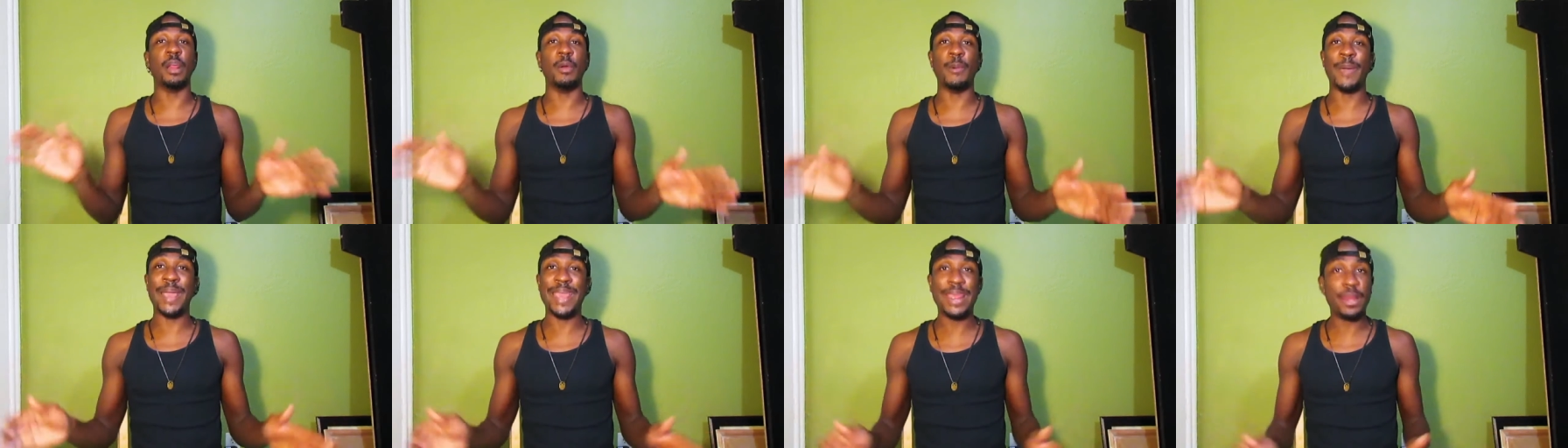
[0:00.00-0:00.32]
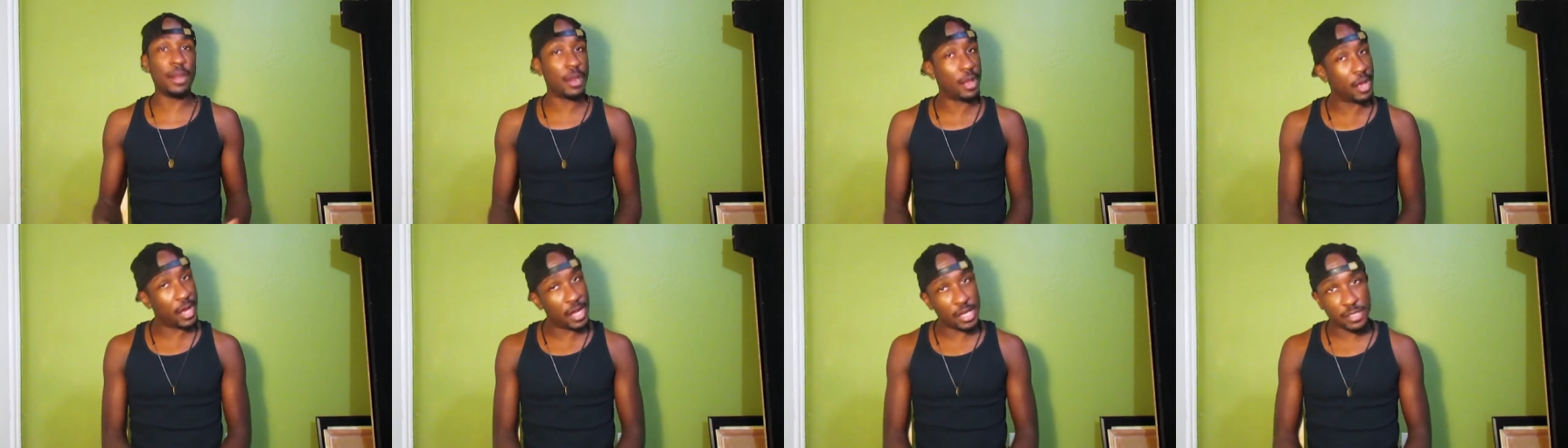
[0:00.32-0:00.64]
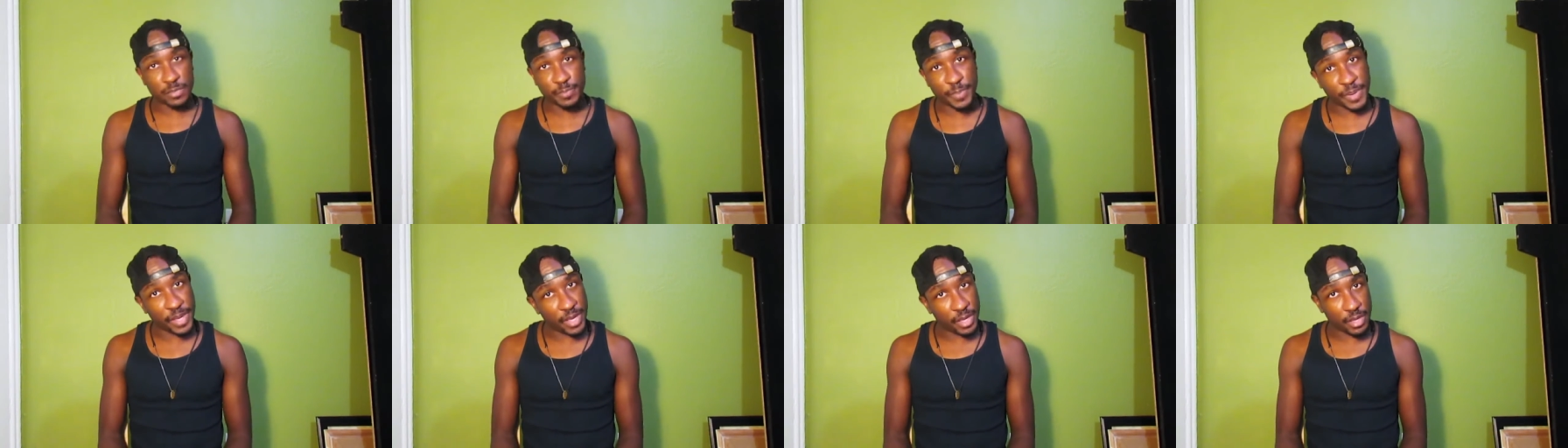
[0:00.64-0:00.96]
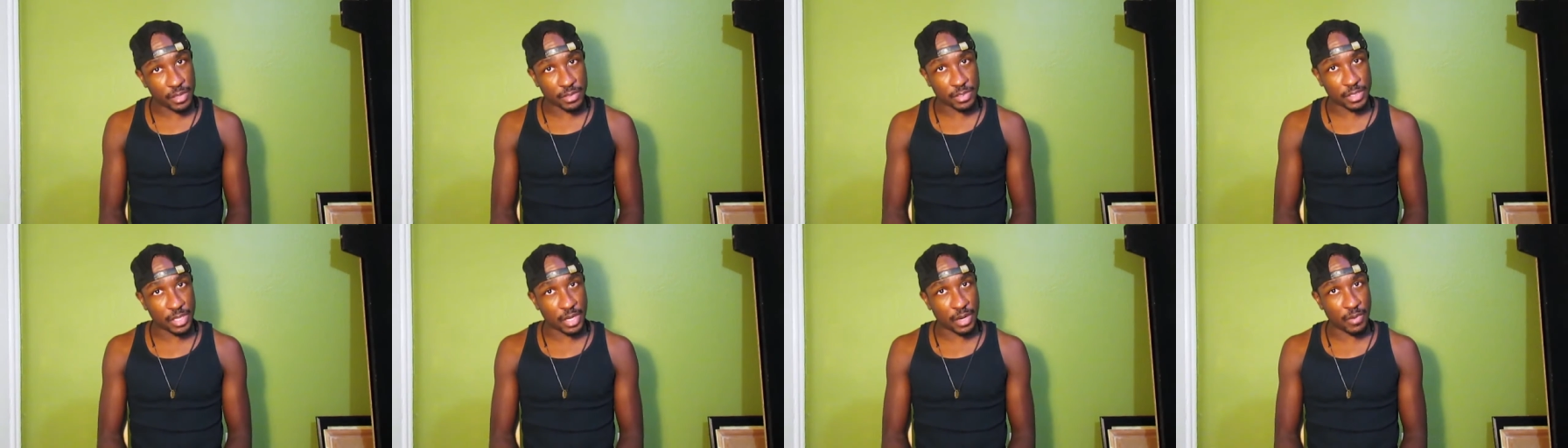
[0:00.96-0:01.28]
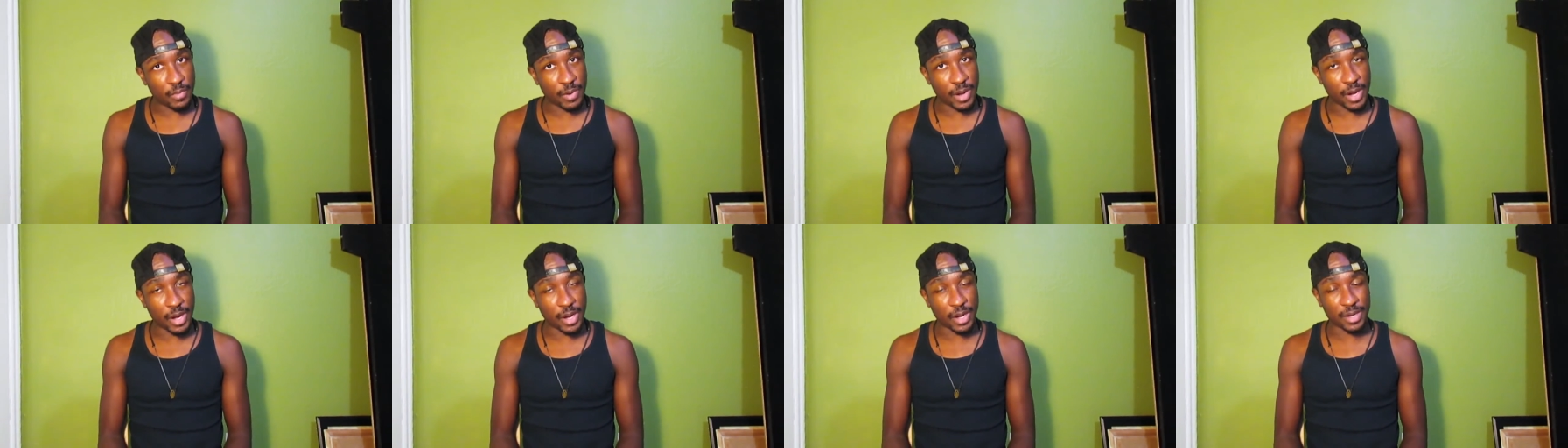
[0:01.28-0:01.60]
the weight loss pills don't
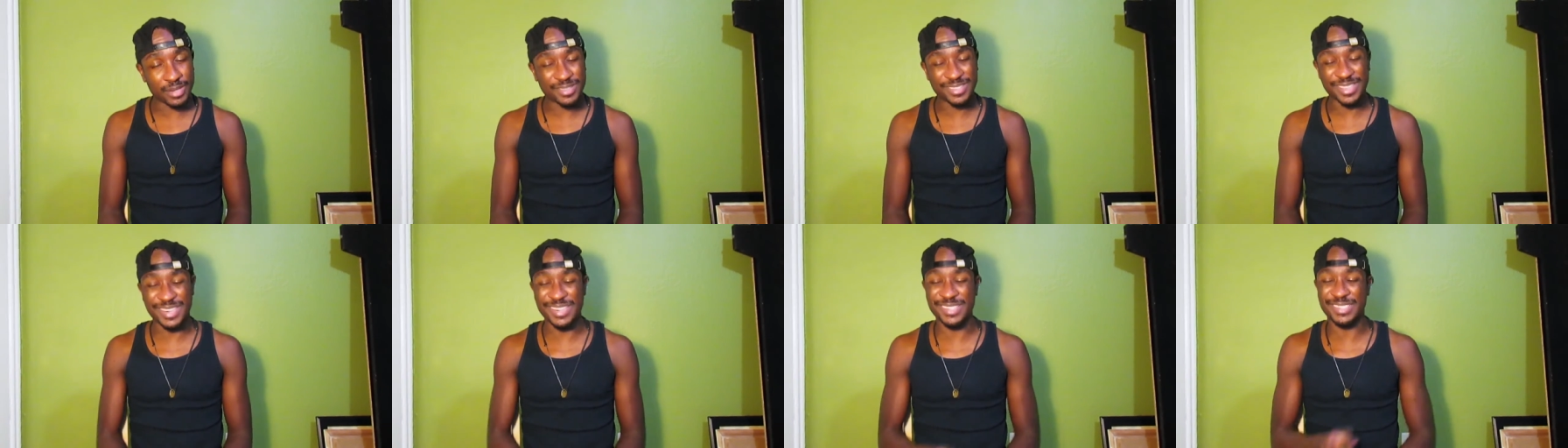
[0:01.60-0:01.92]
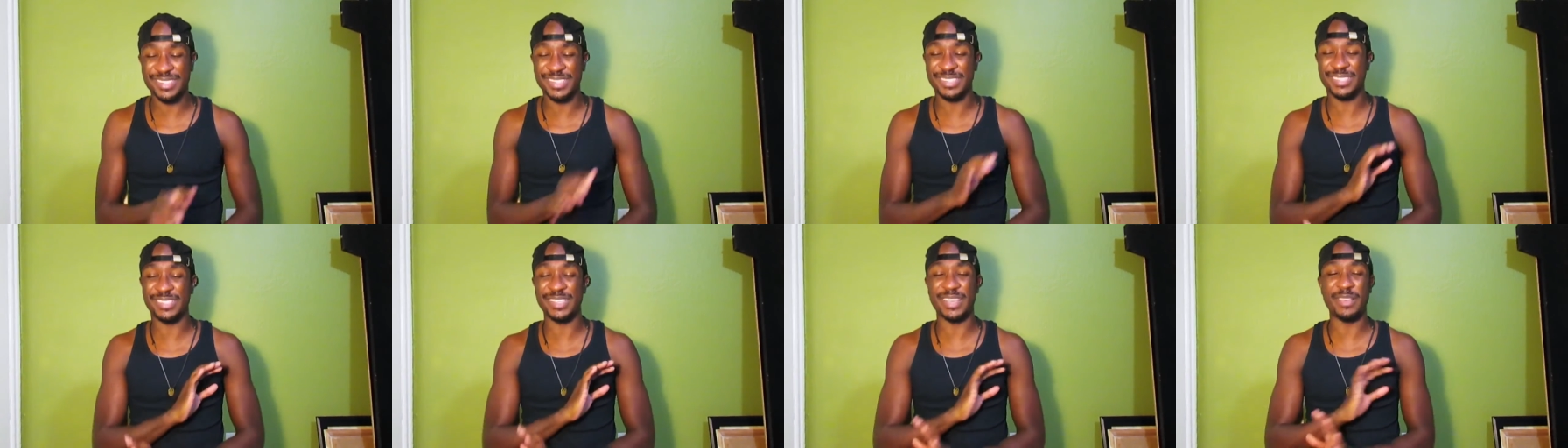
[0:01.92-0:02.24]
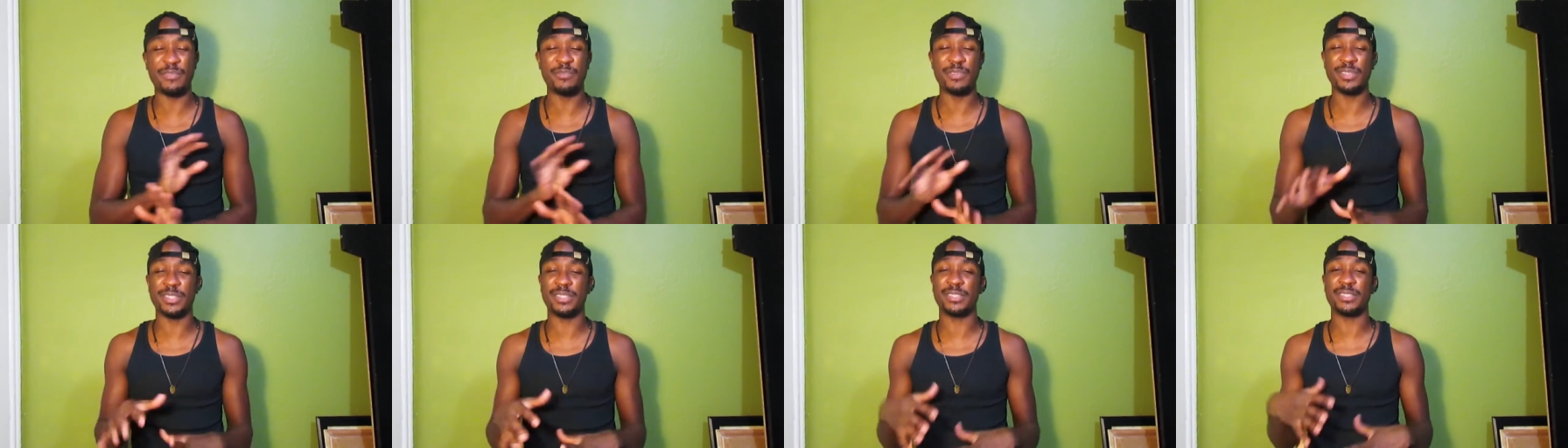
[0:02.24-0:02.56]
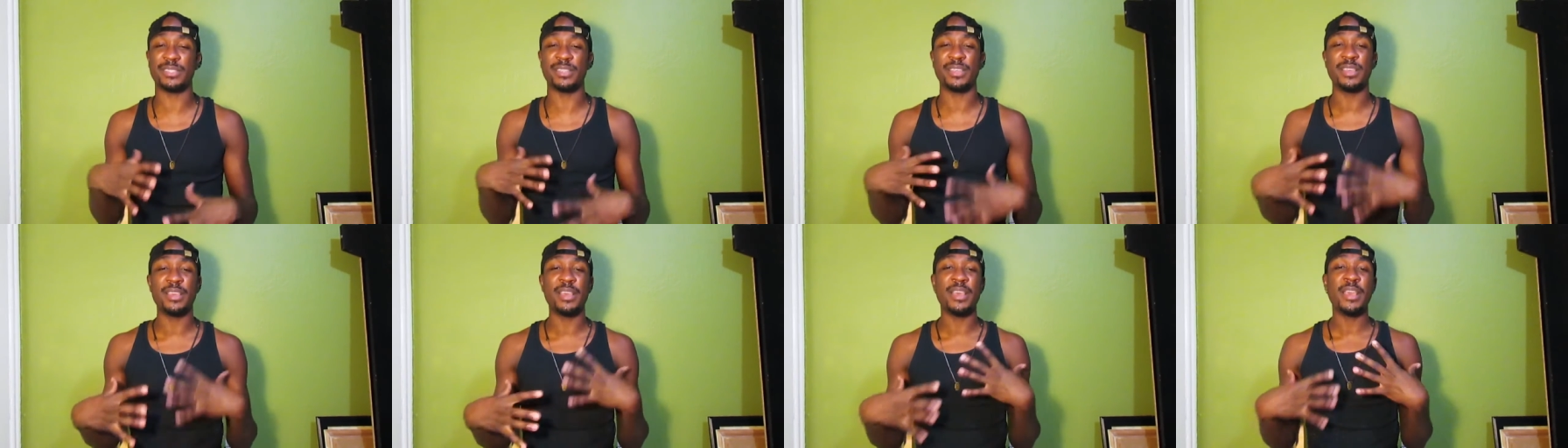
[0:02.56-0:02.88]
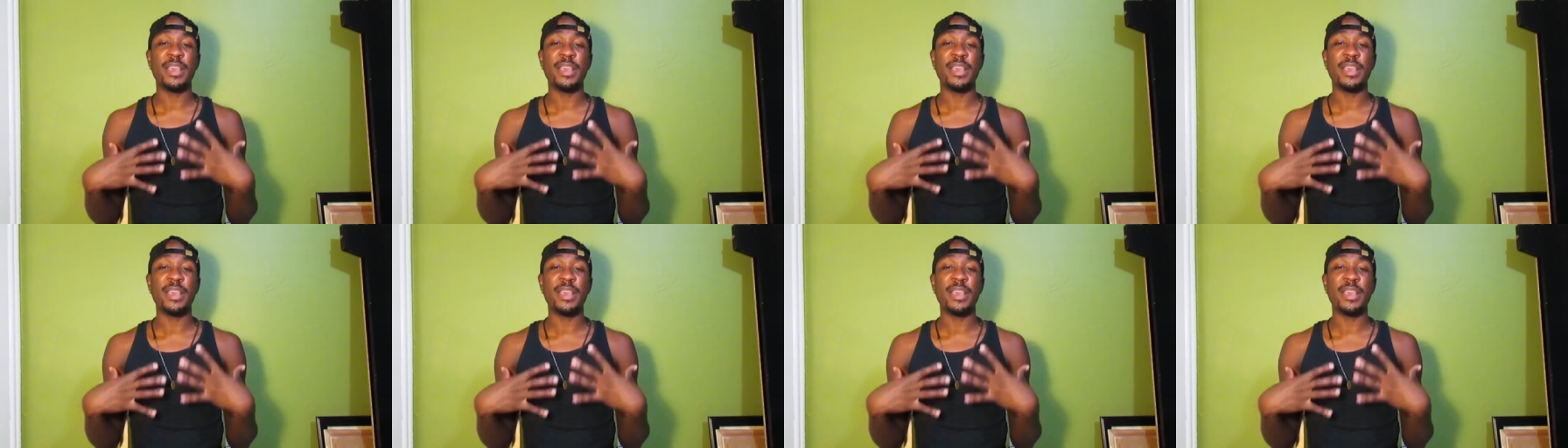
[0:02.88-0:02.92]
work. And it's just, it was